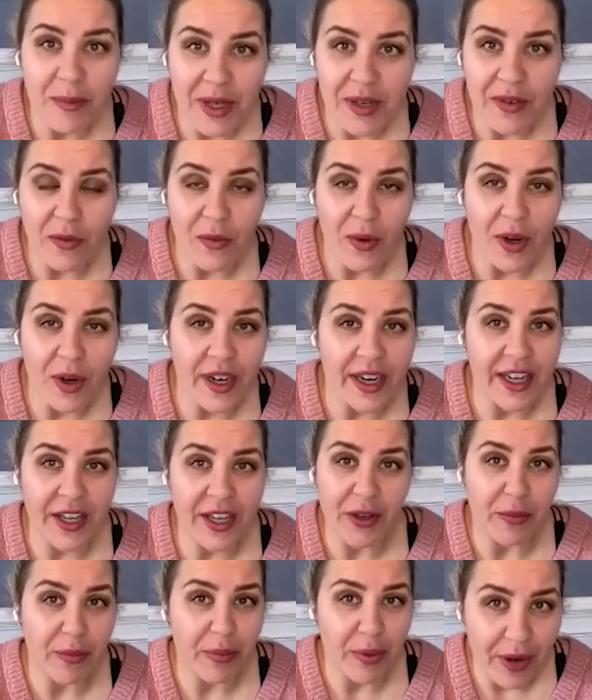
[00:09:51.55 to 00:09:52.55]
bit of work
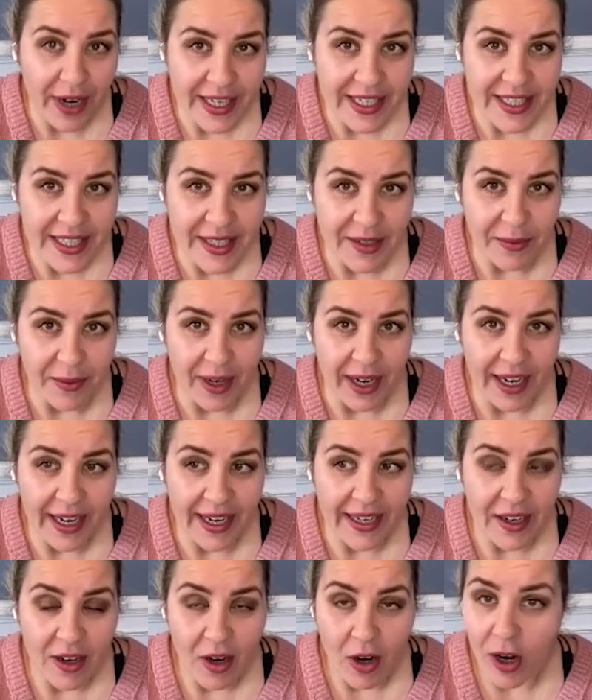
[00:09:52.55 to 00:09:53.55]
and you price it
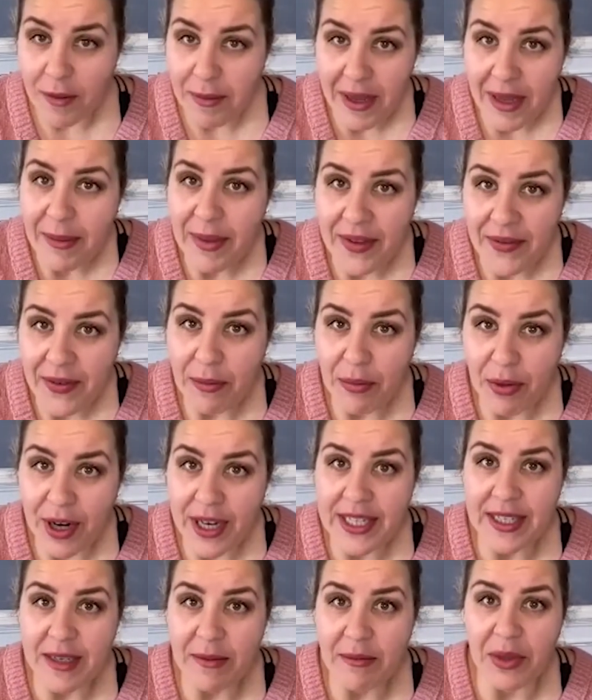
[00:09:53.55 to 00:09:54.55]
right, or maybe even
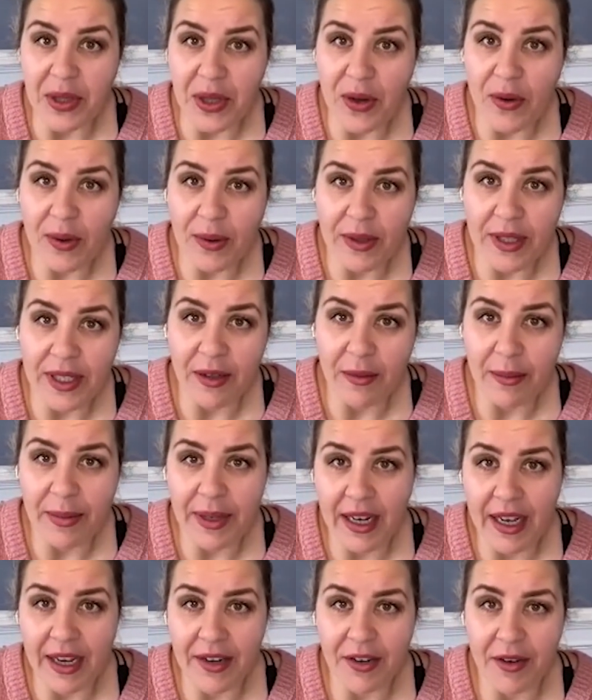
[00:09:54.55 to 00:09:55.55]
price it below a little
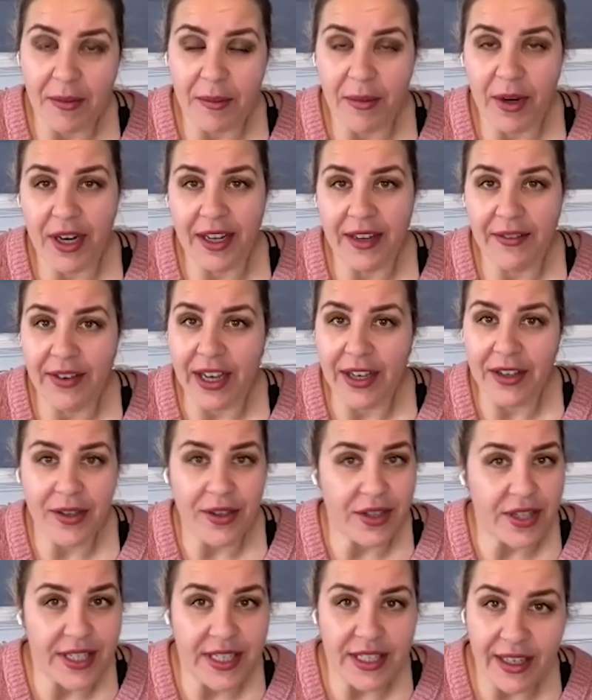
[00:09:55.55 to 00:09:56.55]
bit under the market value,
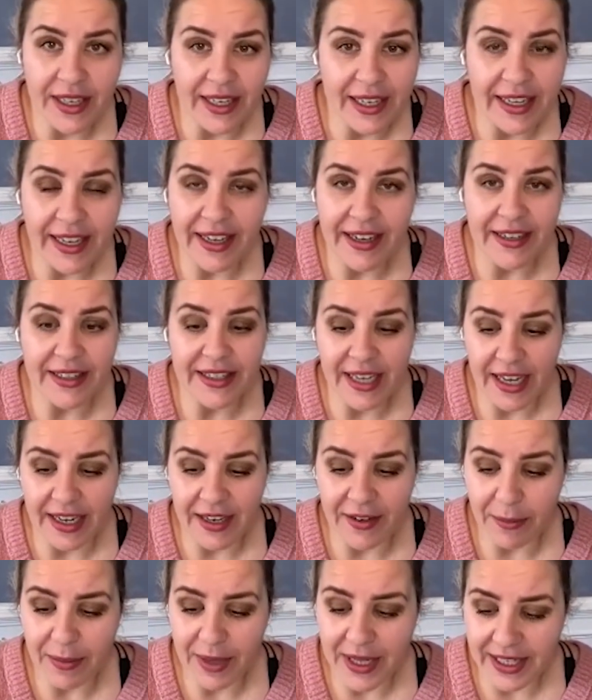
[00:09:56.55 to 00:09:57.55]
you're still going to get a ton
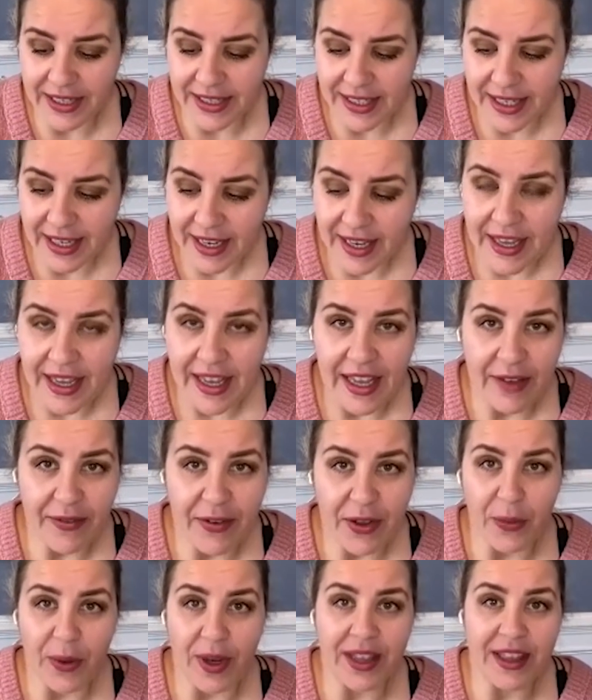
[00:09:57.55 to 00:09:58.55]
of bids. If
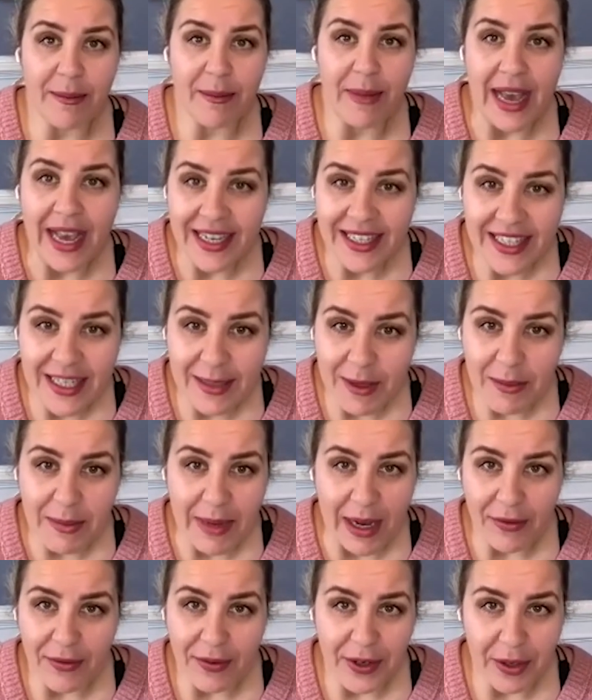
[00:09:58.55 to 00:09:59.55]
you want the maximum
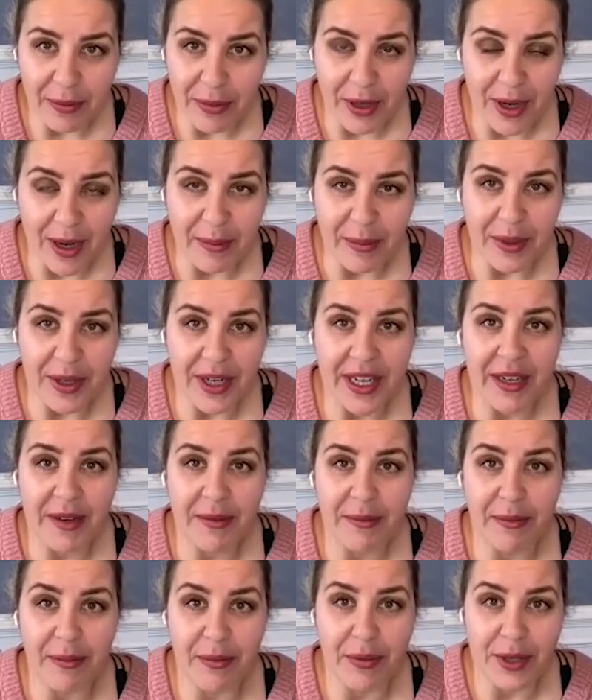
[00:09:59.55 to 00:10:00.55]
amount for your property,
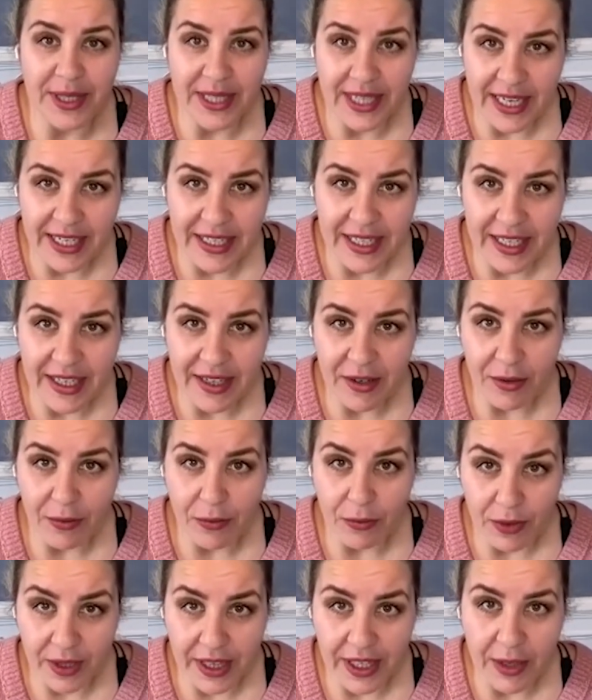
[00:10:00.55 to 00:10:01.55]
present it
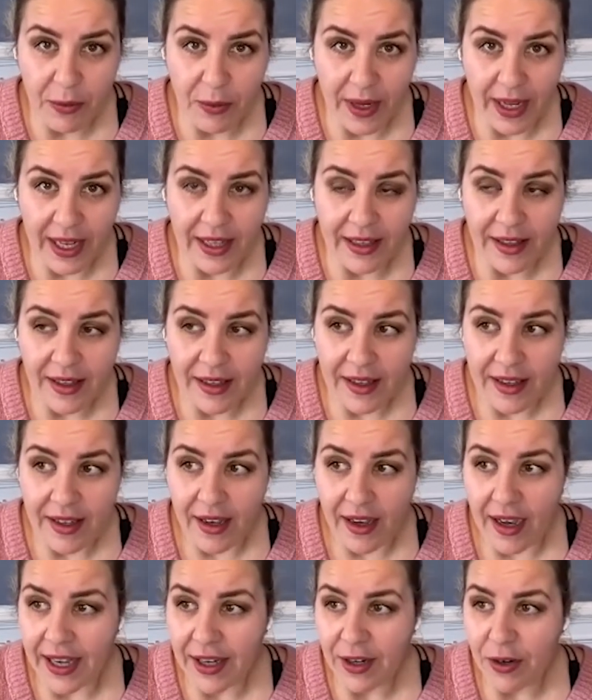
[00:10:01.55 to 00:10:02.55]
really well.
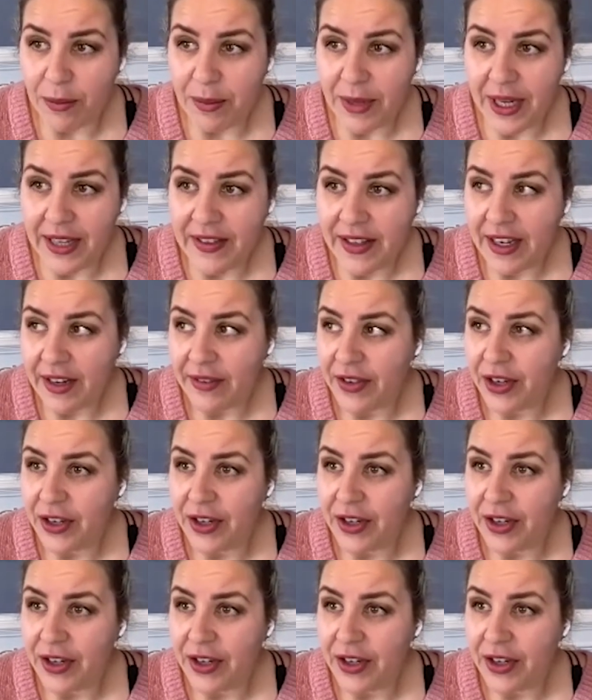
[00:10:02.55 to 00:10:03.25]
I don't mean that if